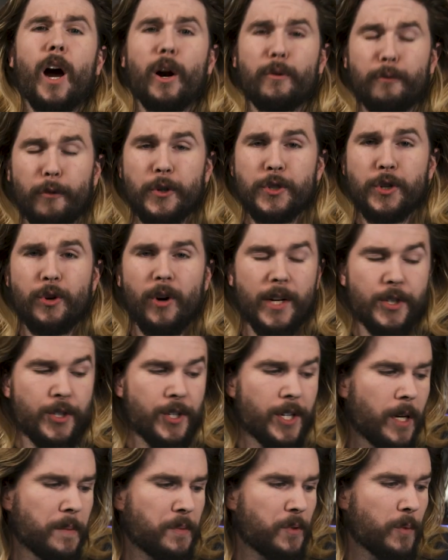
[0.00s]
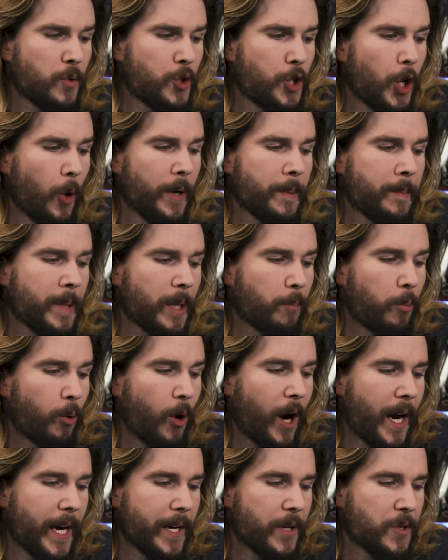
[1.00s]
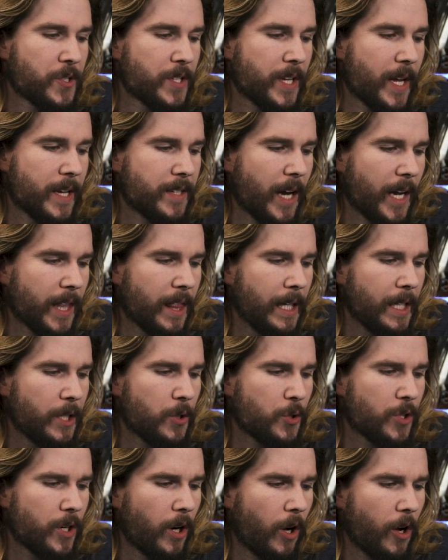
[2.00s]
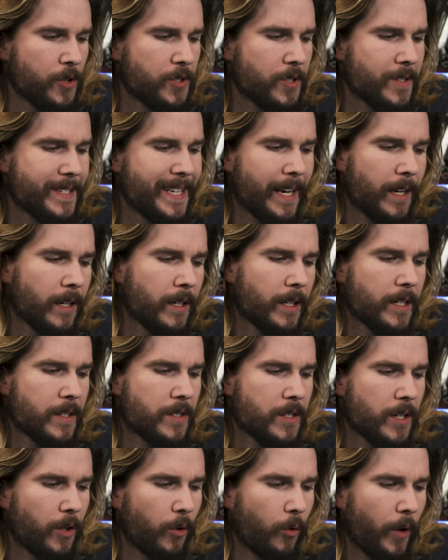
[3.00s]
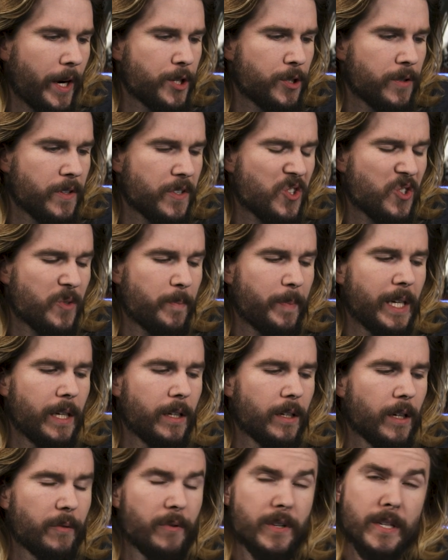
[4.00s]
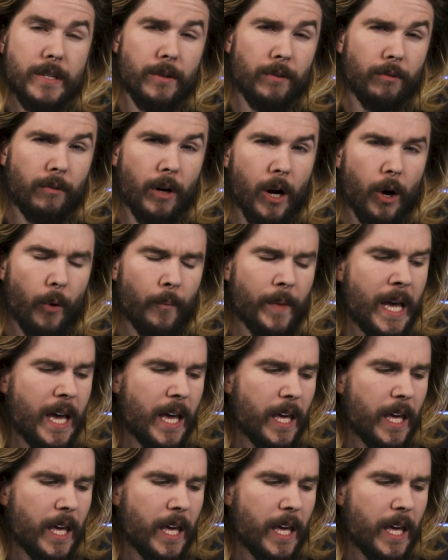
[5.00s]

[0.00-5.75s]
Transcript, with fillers: Our first correction comes from Joey McBride, who says, I think you should also take into consideration the speed of his throw.